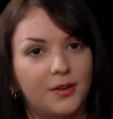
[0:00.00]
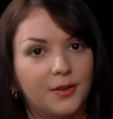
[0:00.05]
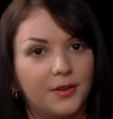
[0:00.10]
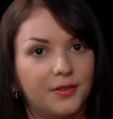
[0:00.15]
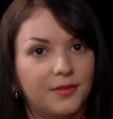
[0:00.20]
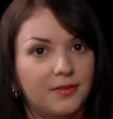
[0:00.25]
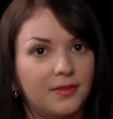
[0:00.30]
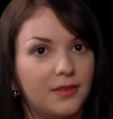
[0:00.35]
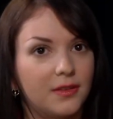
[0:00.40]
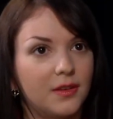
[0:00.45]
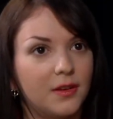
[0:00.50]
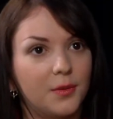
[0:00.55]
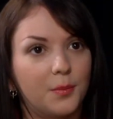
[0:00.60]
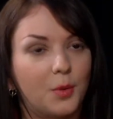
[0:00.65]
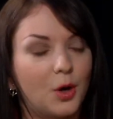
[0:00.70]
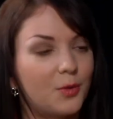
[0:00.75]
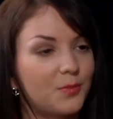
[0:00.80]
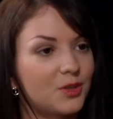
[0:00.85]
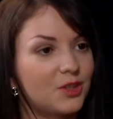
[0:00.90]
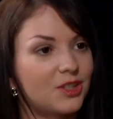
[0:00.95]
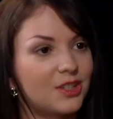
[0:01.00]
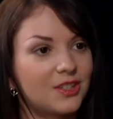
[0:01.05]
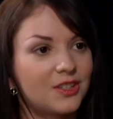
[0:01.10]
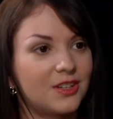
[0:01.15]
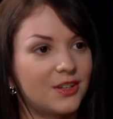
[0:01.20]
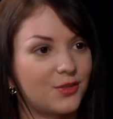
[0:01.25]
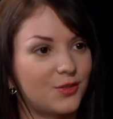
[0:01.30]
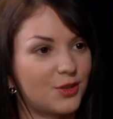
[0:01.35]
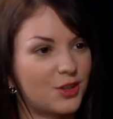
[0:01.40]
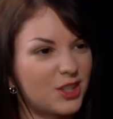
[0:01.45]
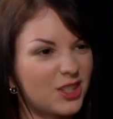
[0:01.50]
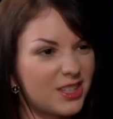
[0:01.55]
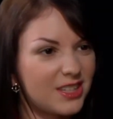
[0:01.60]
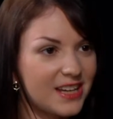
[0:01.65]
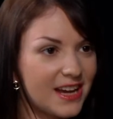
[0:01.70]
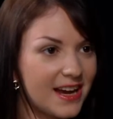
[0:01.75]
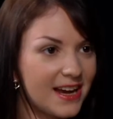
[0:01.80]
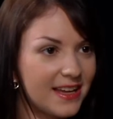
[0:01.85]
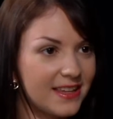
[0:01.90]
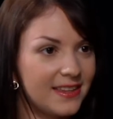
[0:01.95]
their mom just doesn't
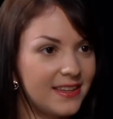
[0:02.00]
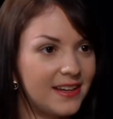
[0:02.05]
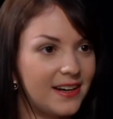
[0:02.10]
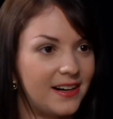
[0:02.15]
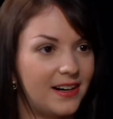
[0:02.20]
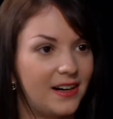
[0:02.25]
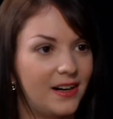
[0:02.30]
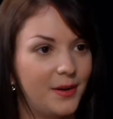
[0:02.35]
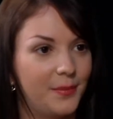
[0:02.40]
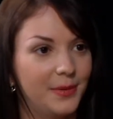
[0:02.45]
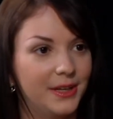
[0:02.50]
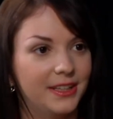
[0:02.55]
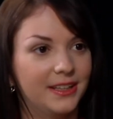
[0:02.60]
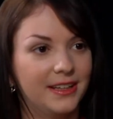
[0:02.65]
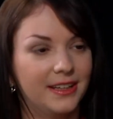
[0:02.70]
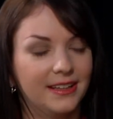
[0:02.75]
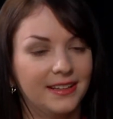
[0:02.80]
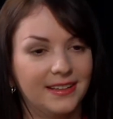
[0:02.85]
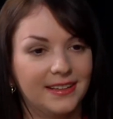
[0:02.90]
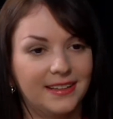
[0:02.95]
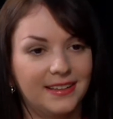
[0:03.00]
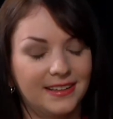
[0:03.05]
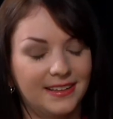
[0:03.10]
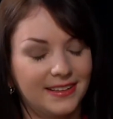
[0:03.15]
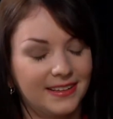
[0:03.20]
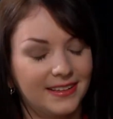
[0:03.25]
understand them, and